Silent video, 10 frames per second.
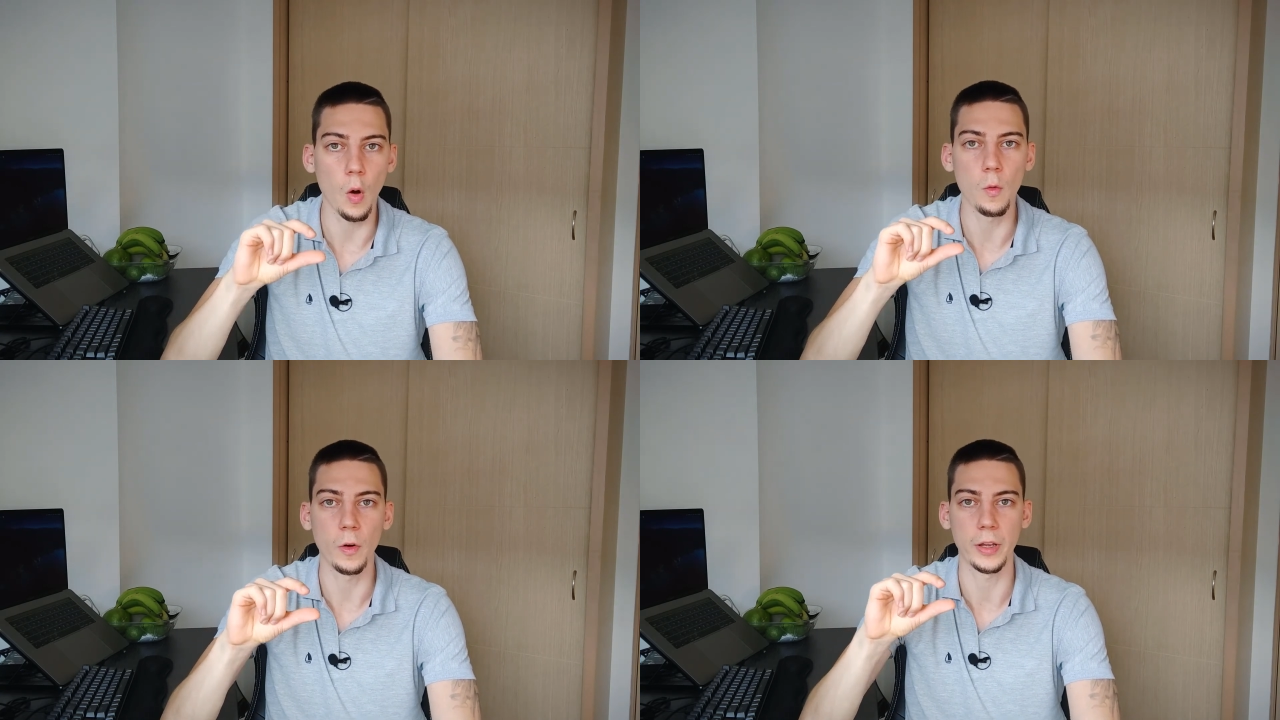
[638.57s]

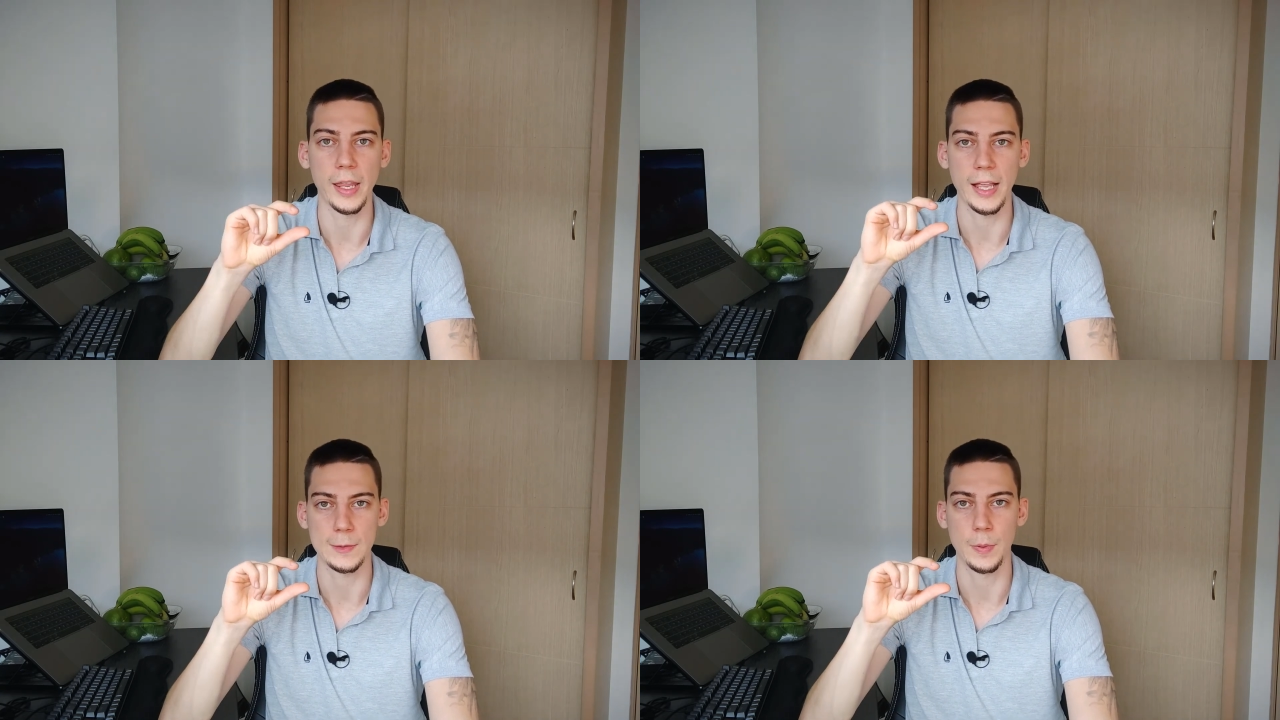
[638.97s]
over
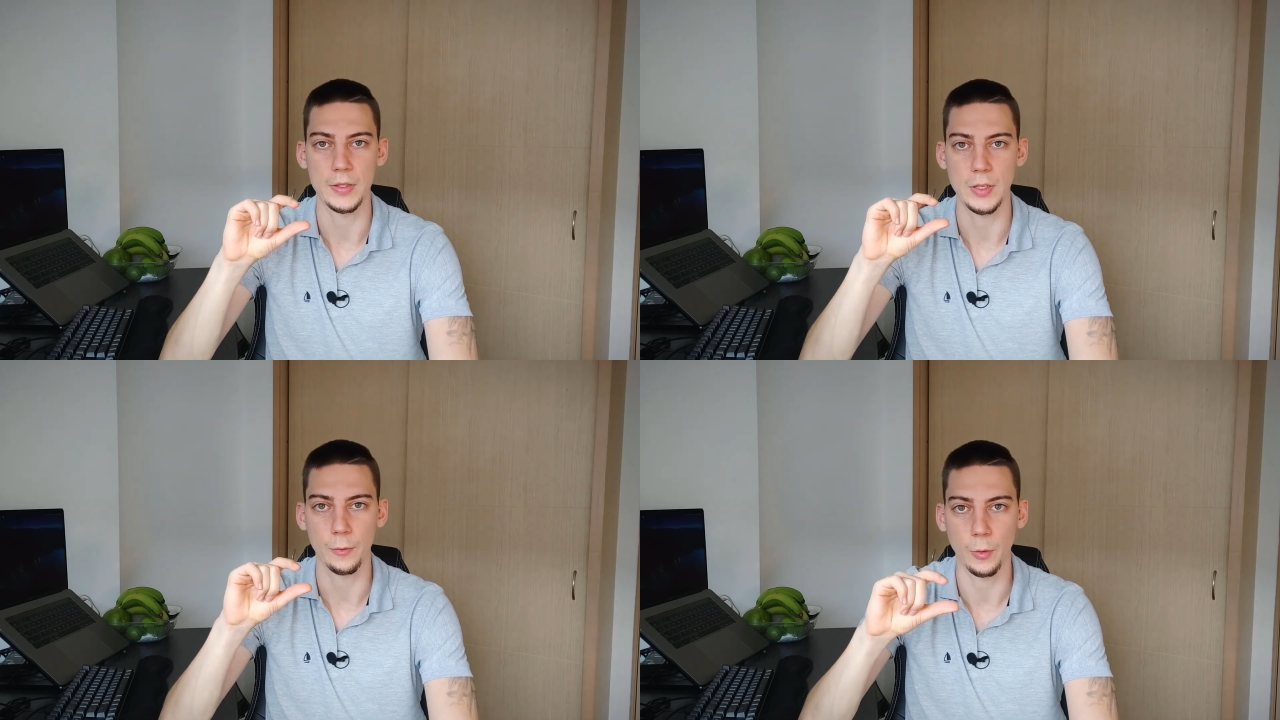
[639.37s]
the
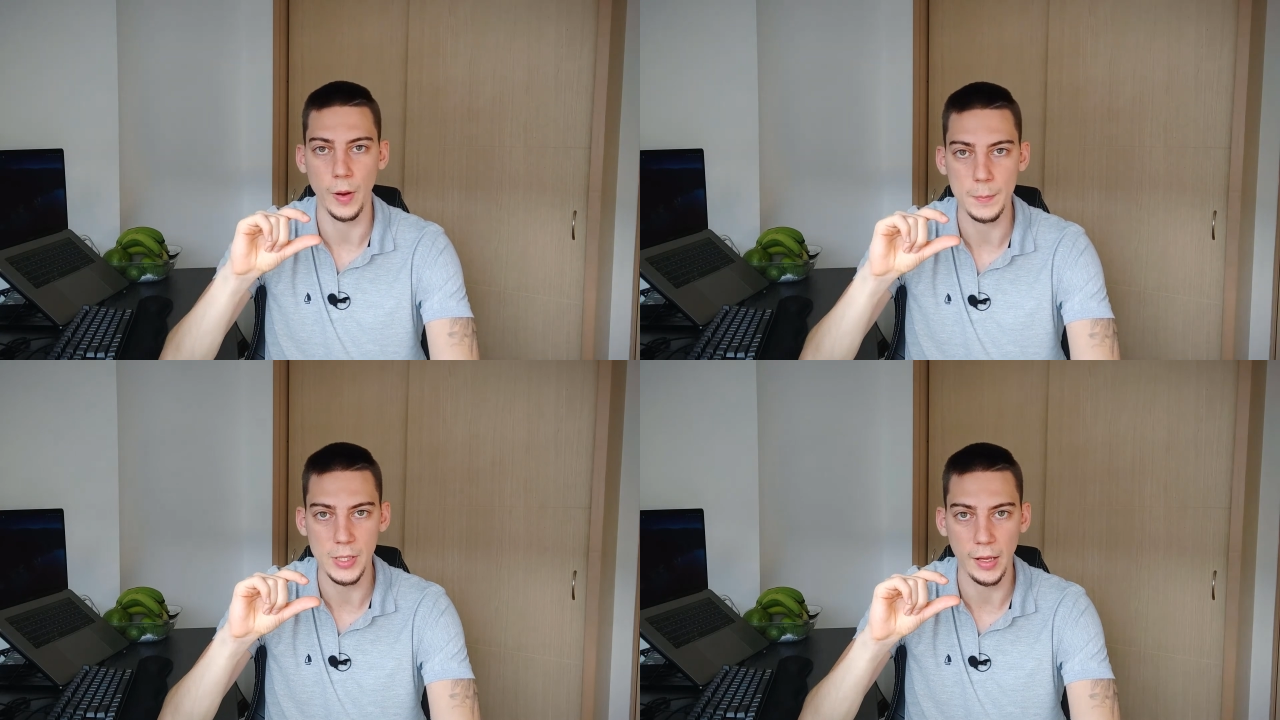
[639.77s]
aspects of the
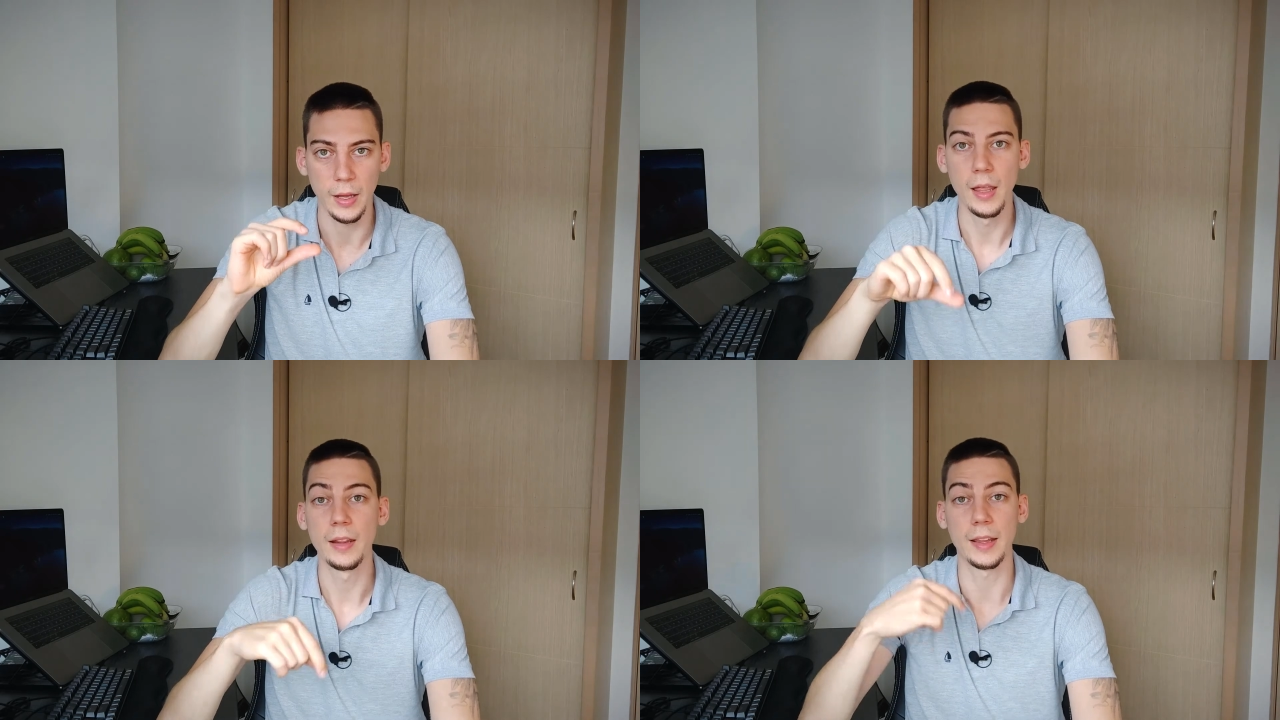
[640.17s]

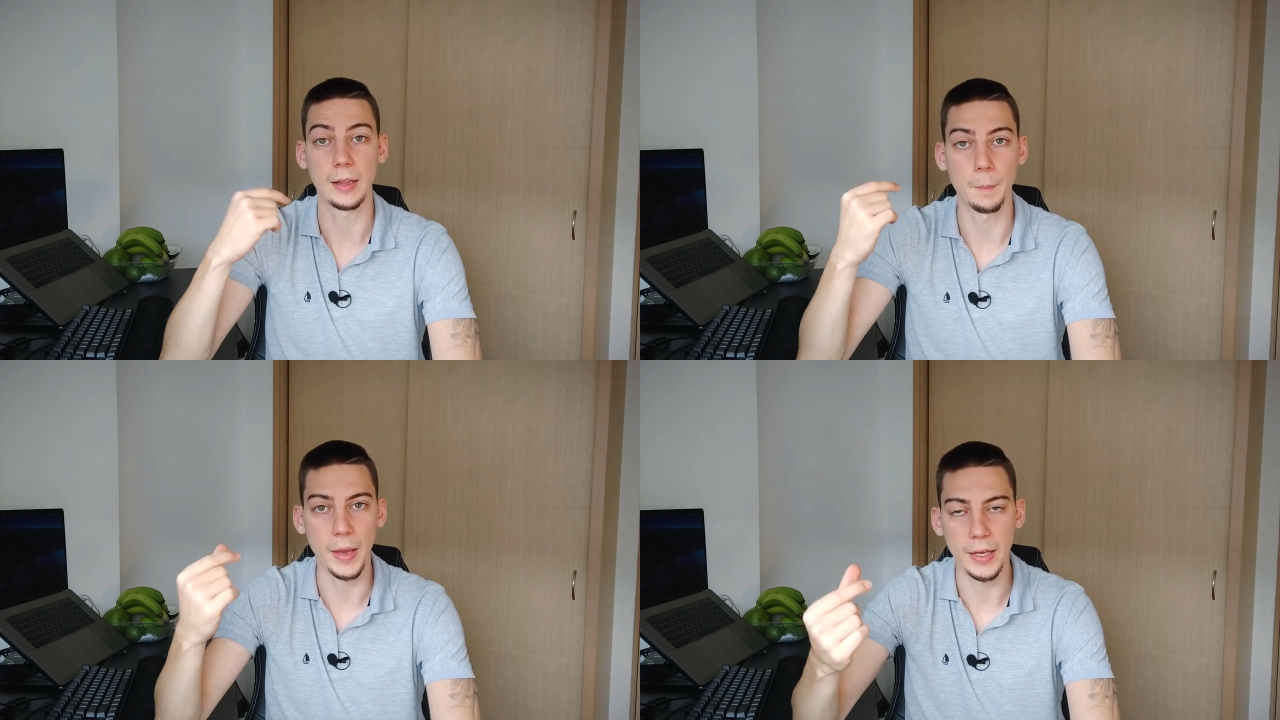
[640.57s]
website
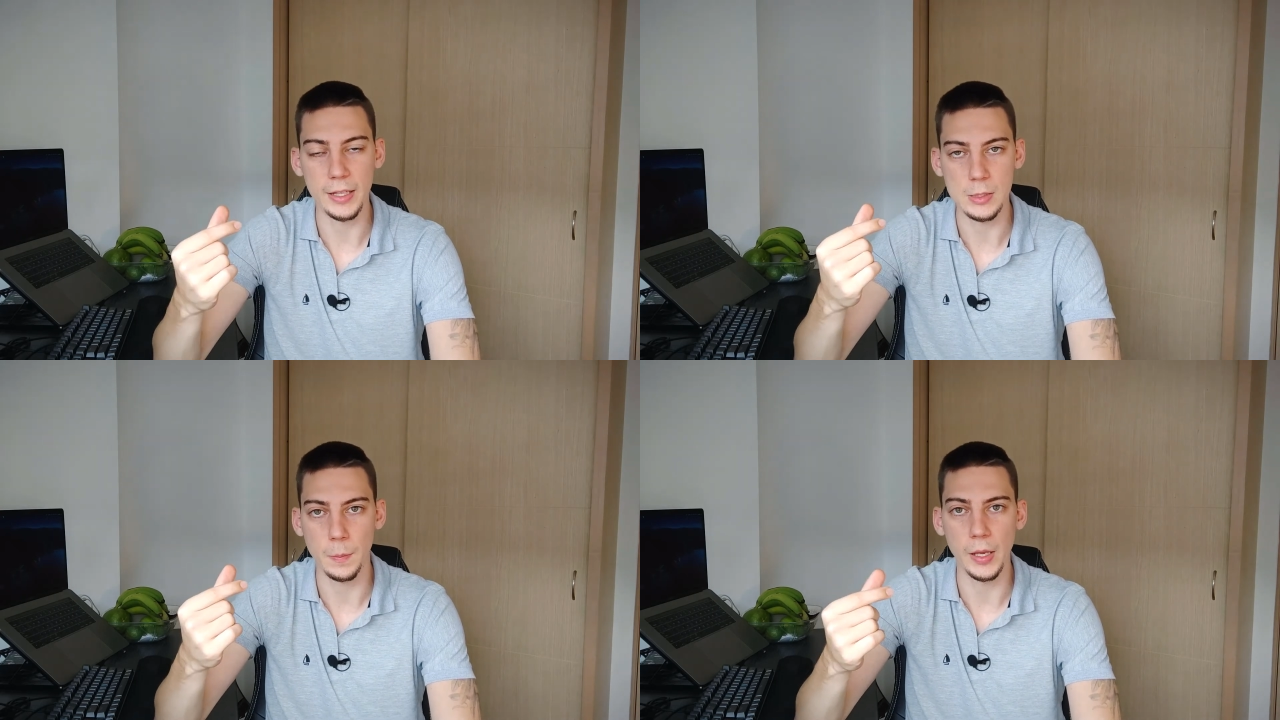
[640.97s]
that make
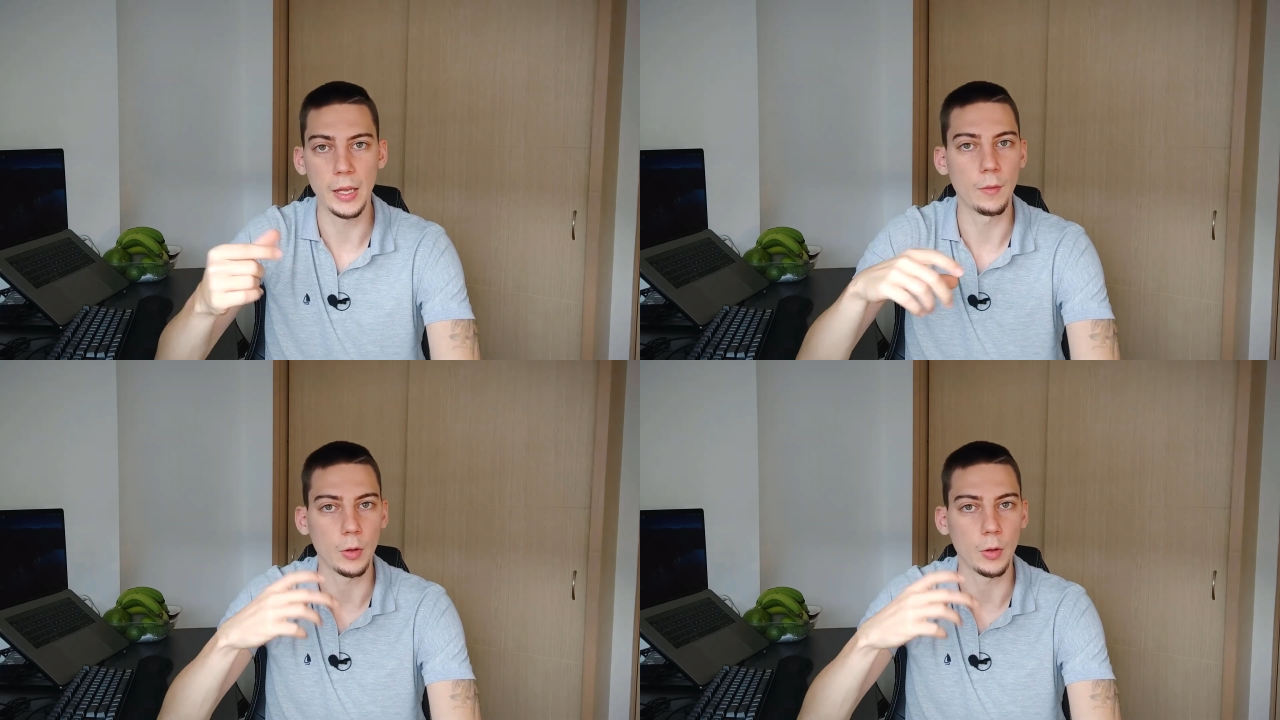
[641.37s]
it speedy.